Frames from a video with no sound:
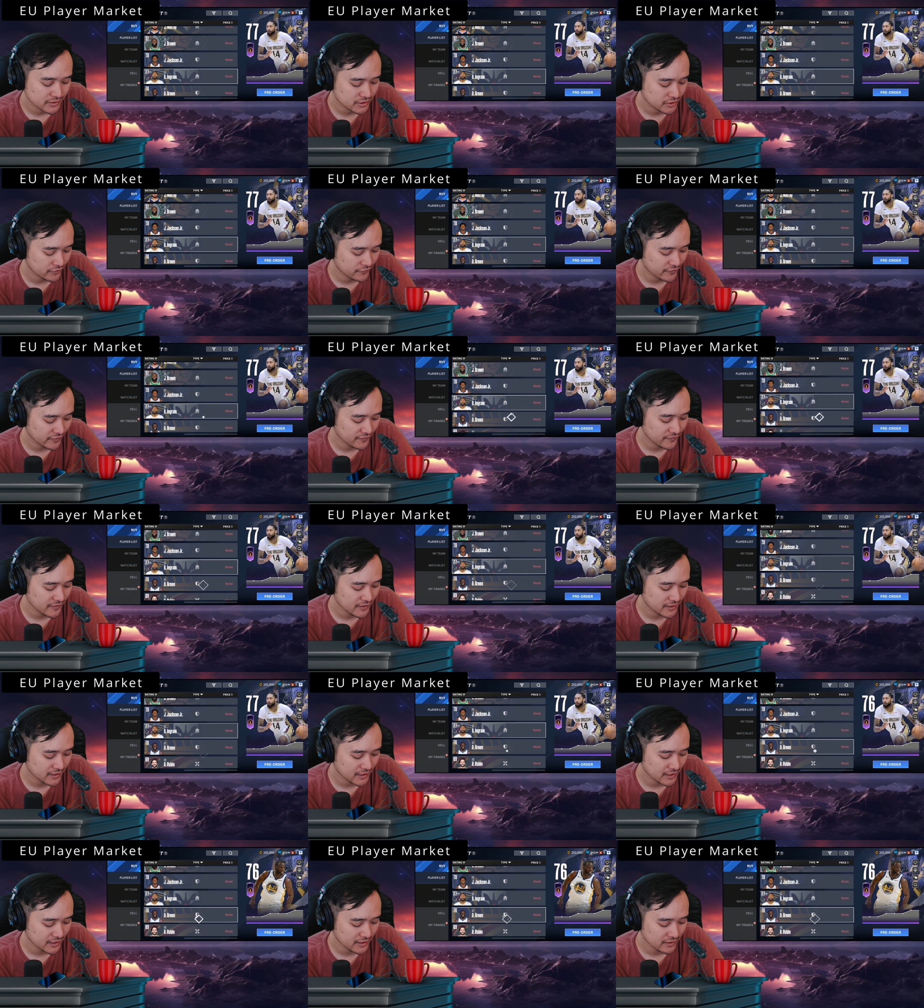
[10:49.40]

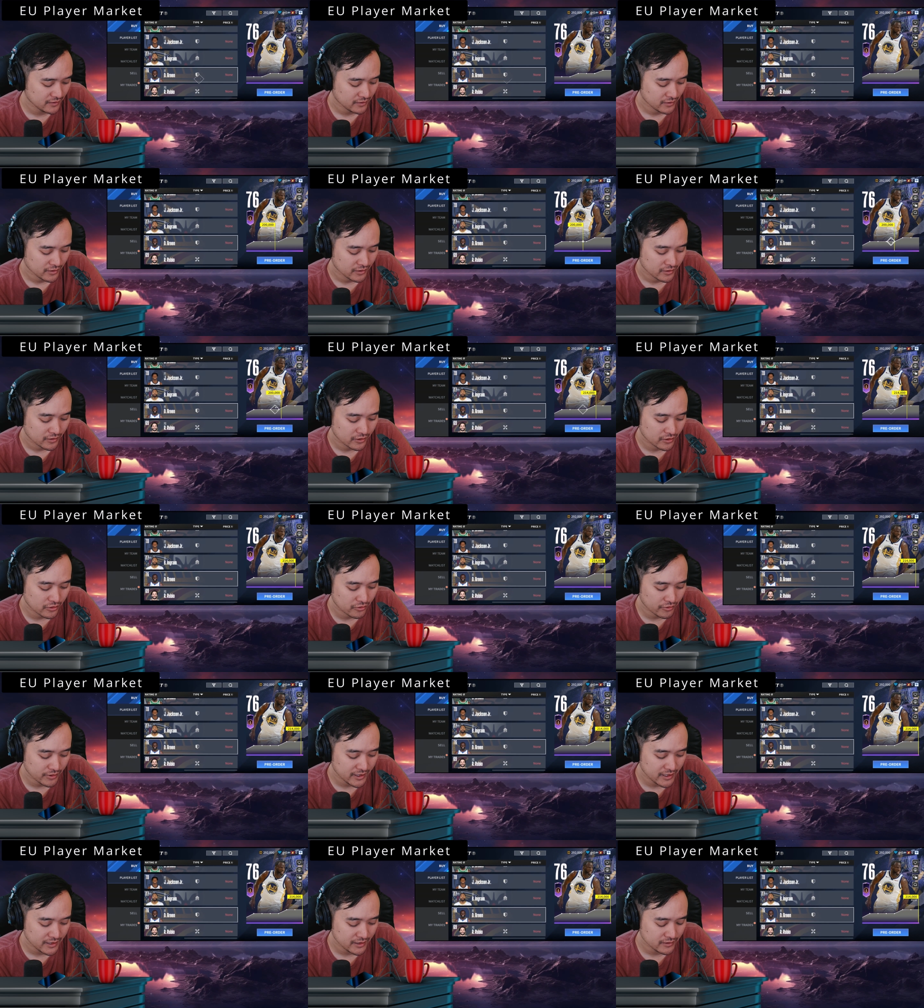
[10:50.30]
250k.
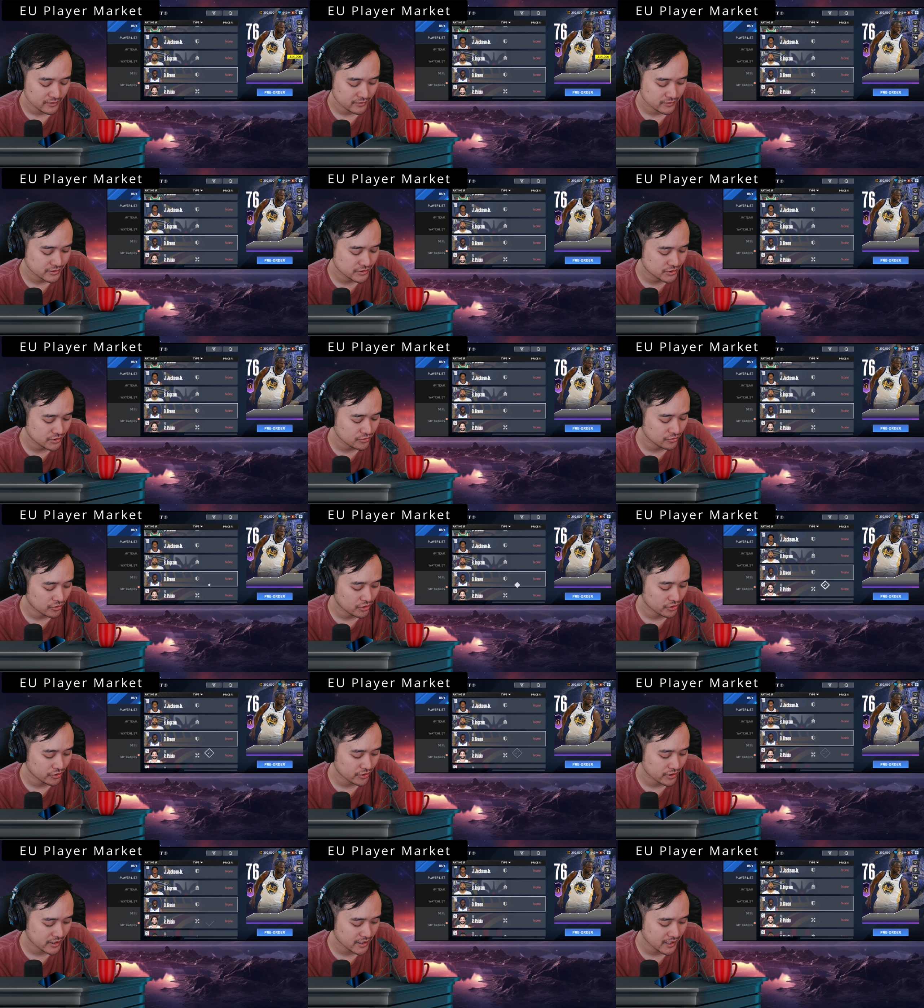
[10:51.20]
Green
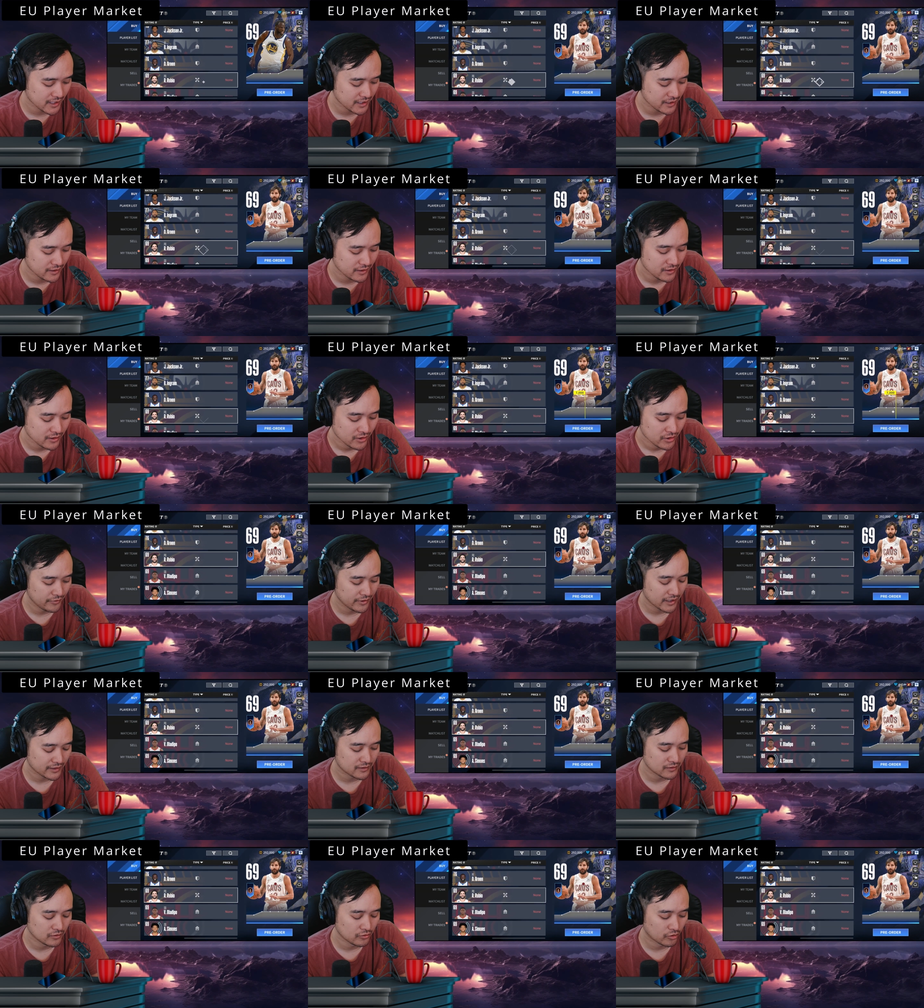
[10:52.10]
200k, and we
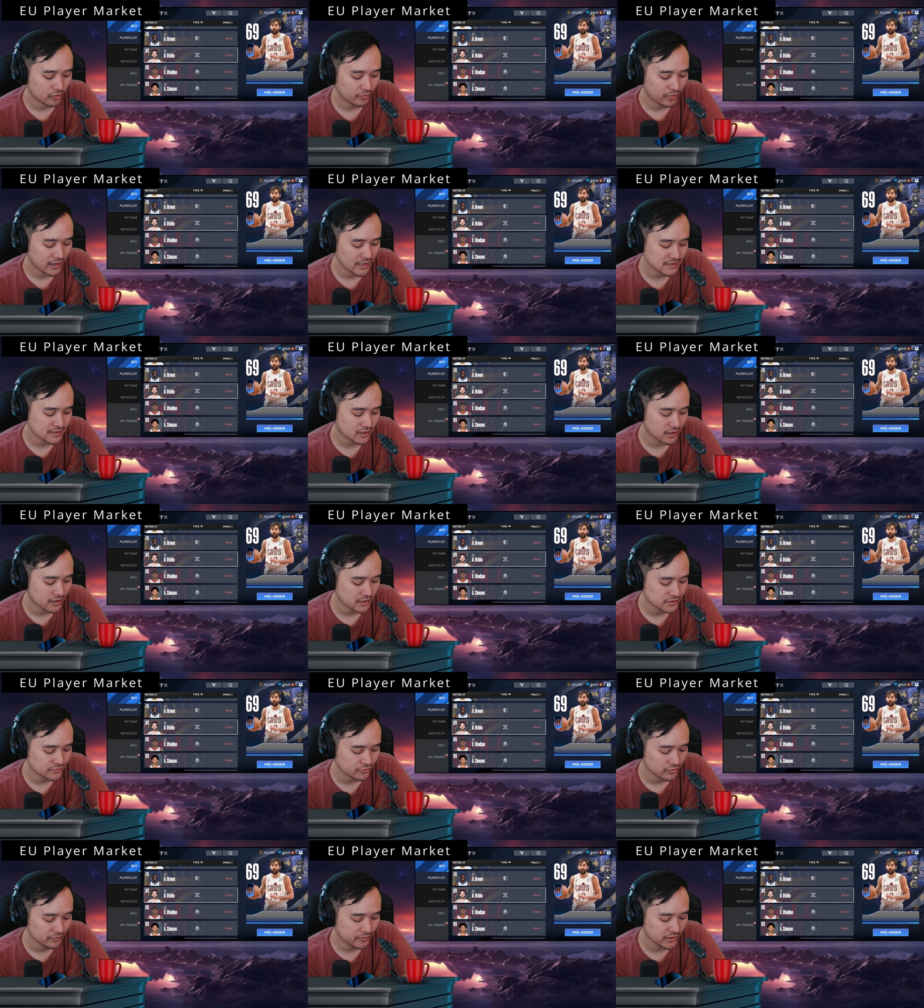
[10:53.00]
got the lower price
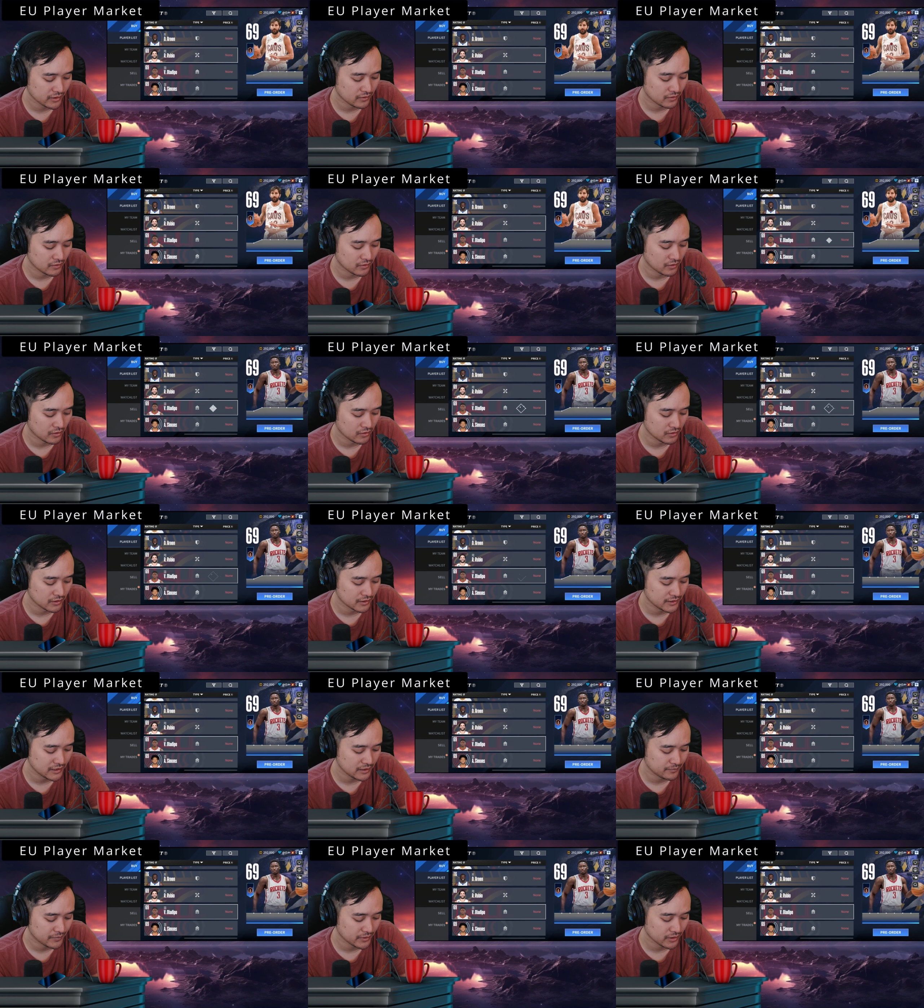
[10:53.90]
cards Rubio,
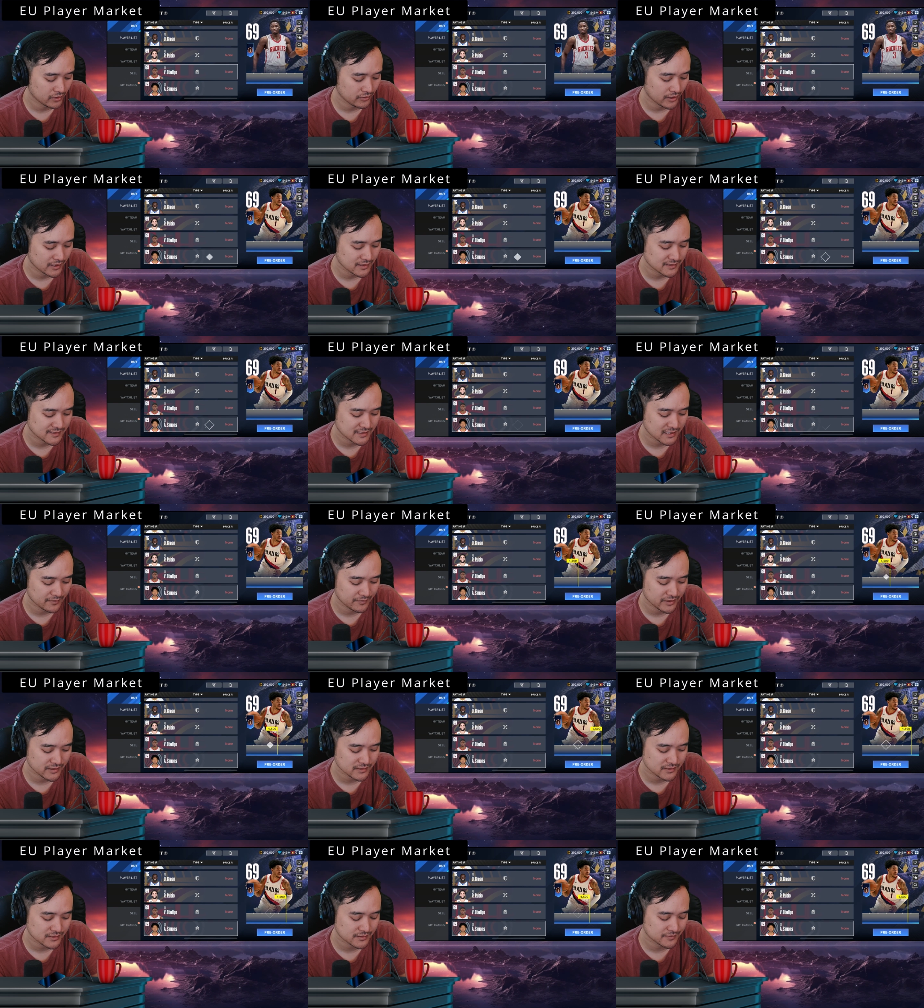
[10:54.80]
Oladipo, and
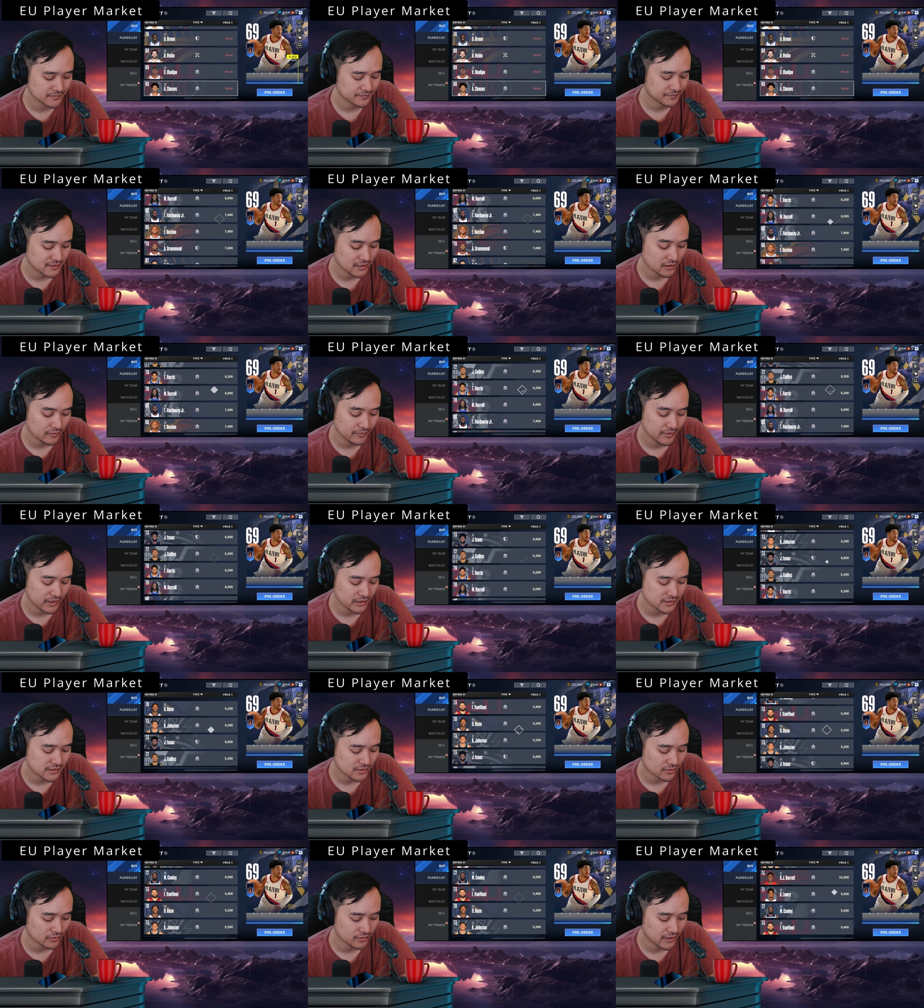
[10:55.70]
Simmons still being
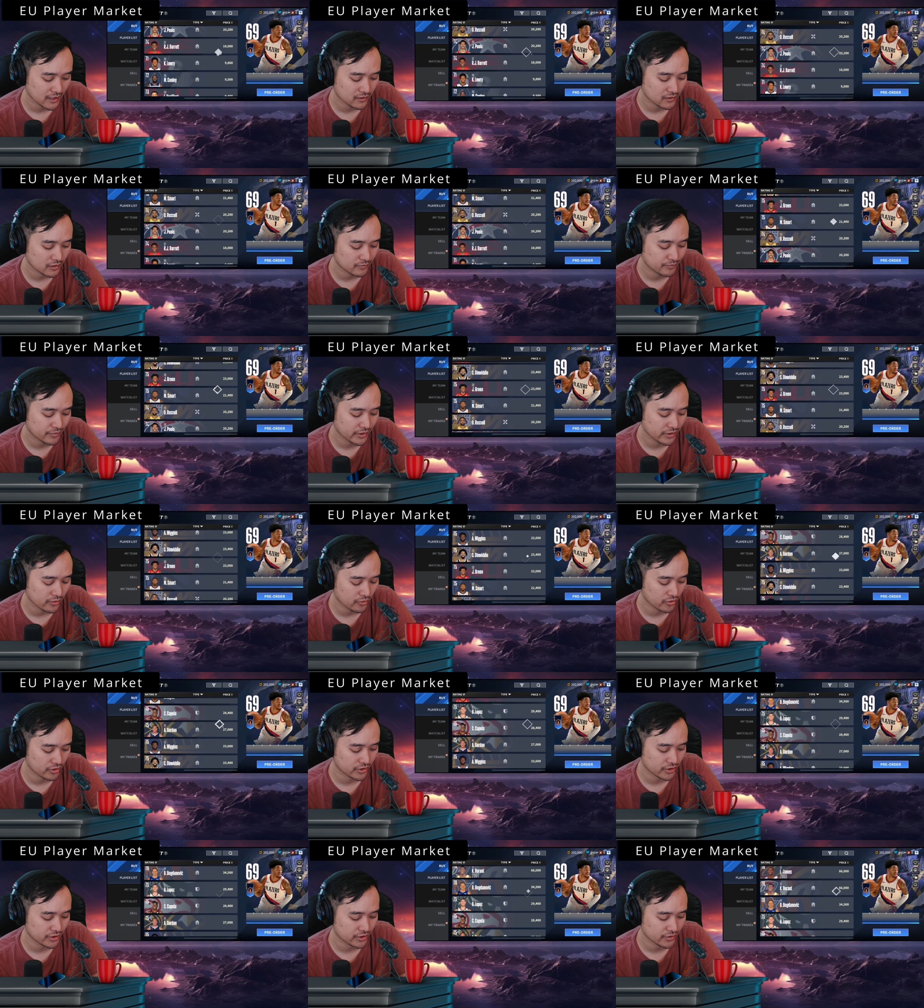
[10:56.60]
sold out on
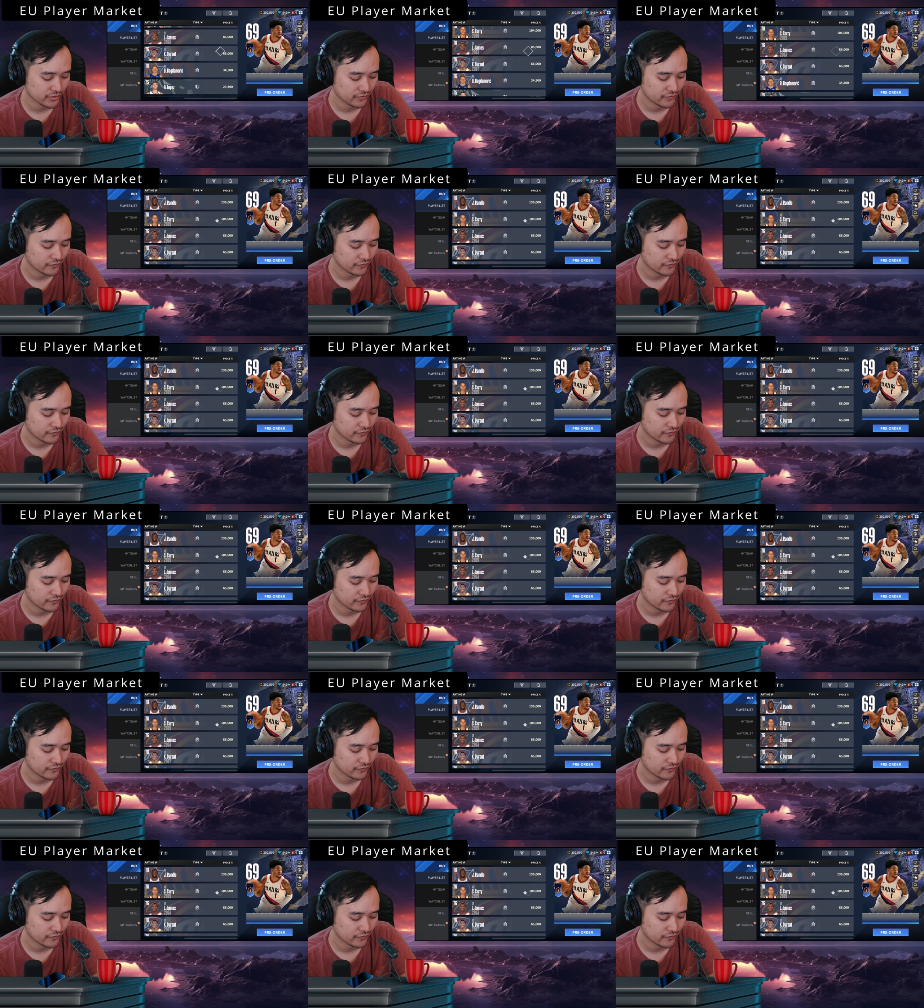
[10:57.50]
pre-order.